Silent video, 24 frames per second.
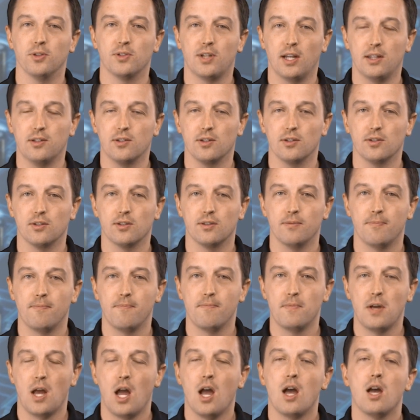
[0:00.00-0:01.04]
sensors.
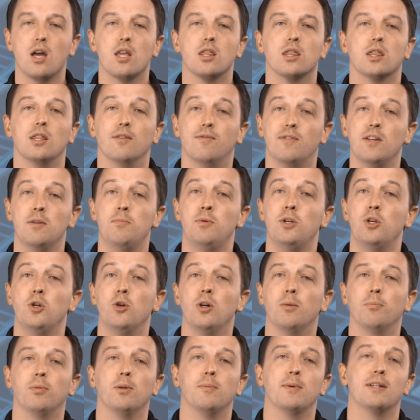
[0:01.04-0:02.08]
The VPU
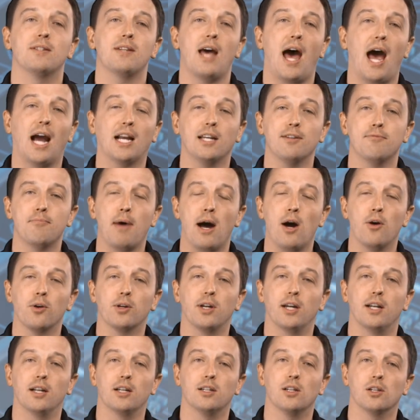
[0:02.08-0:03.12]
implements active power
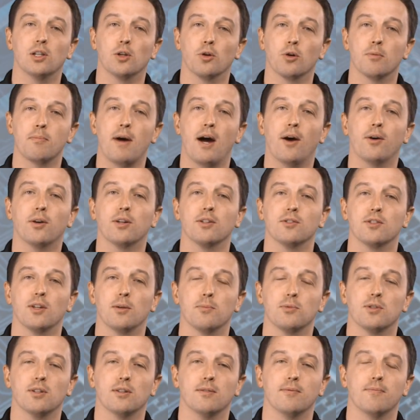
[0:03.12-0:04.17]
gating to lower power
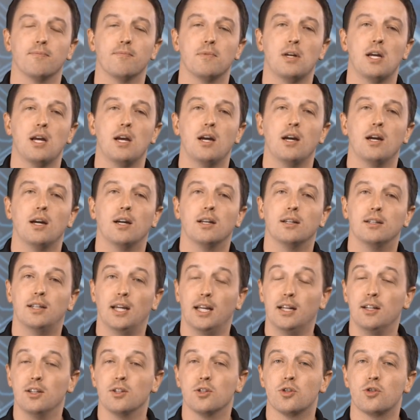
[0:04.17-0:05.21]
consumption.
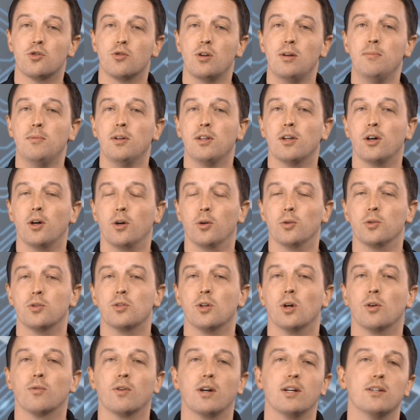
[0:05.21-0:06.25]
Data is streamed to the
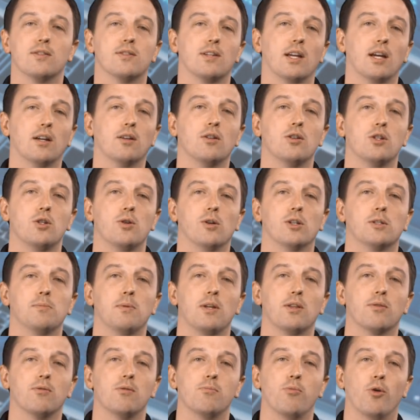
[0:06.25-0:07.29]
host over a standard
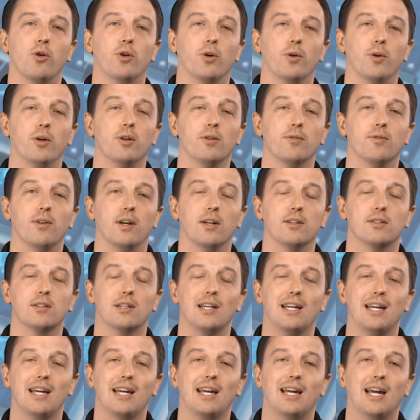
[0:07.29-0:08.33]
USB 3.0
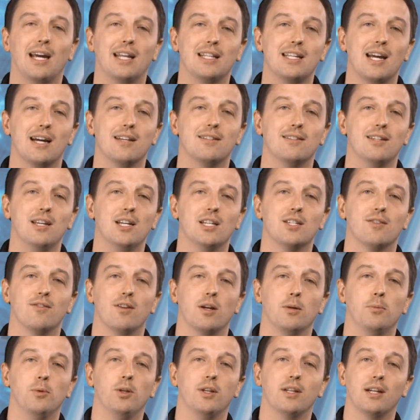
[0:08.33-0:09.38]
interface, and the IC is
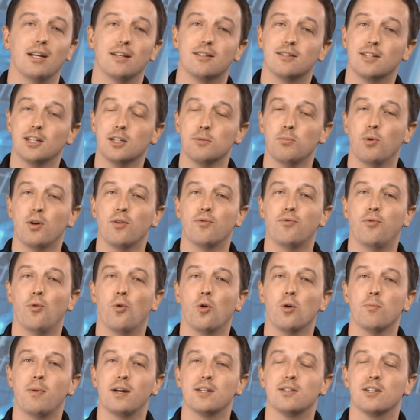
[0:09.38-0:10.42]
available in a
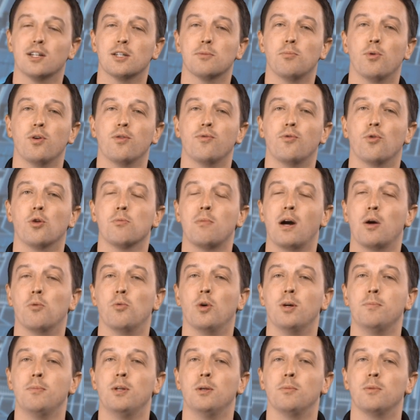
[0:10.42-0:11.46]
6.4 by 6.4 by
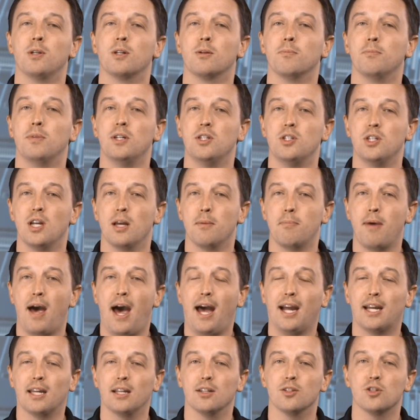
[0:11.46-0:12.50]
1mm BGA
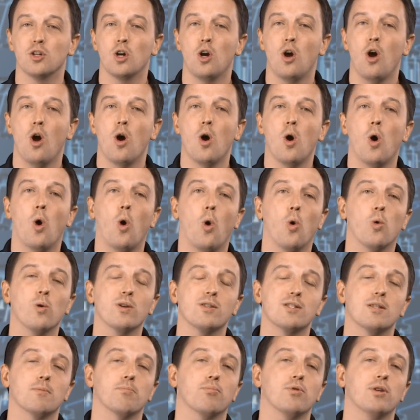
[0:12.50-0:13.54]
package,
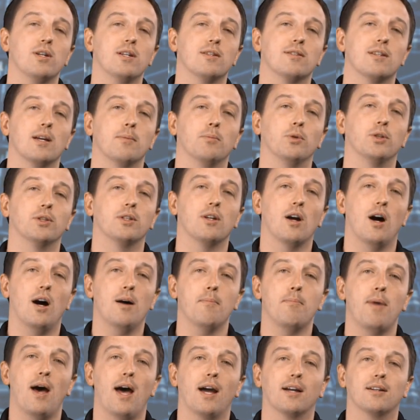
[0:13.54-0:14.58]
or as the pre-assembled
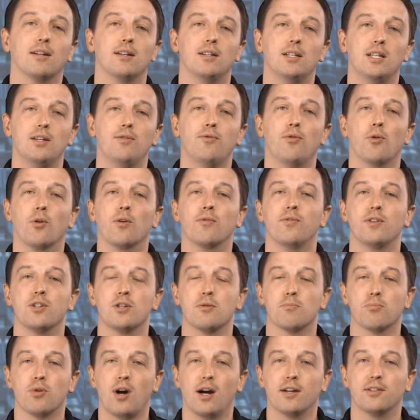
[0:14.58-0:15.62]
compact D4
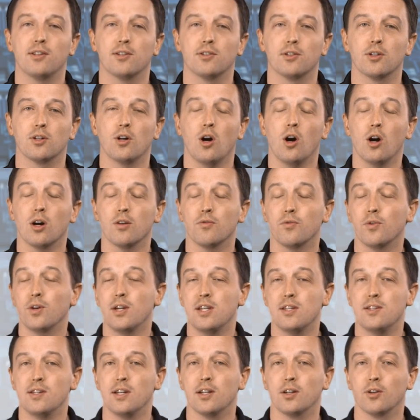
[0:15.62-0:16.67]
vision processor card
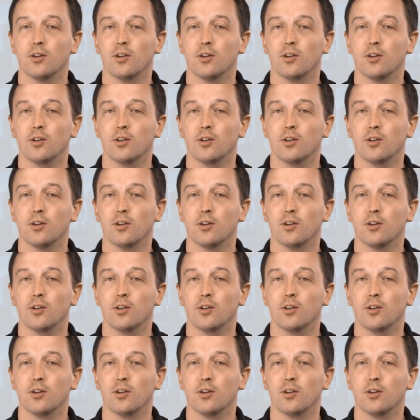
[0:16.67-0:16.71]
for easy